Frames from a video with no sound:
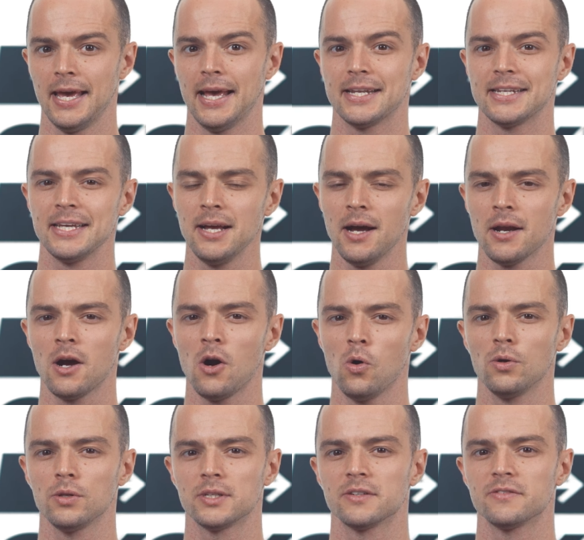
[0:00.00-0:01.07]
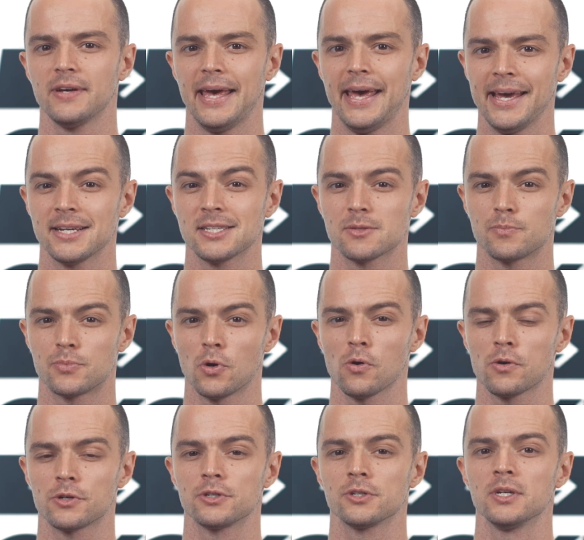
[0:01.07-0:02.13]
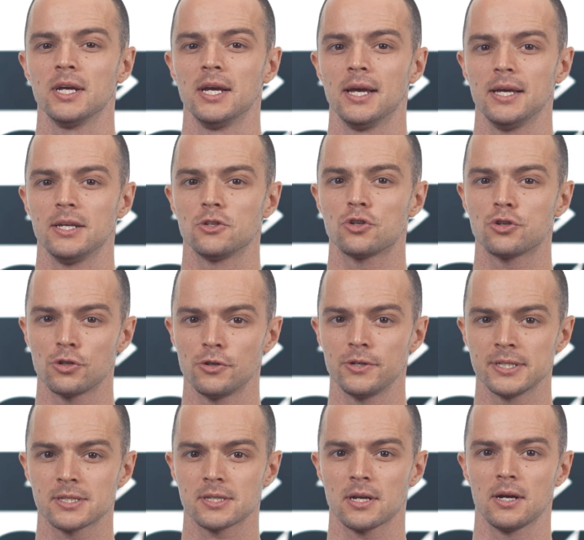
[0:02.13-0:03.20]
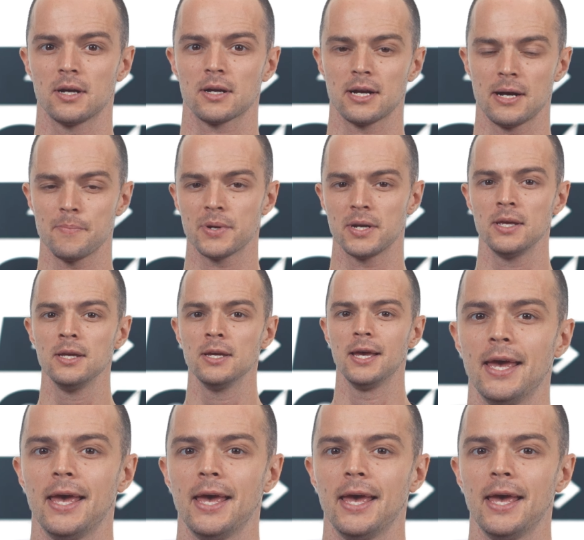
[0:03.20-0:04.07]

and they got a hold of X-broker insurance uh, company,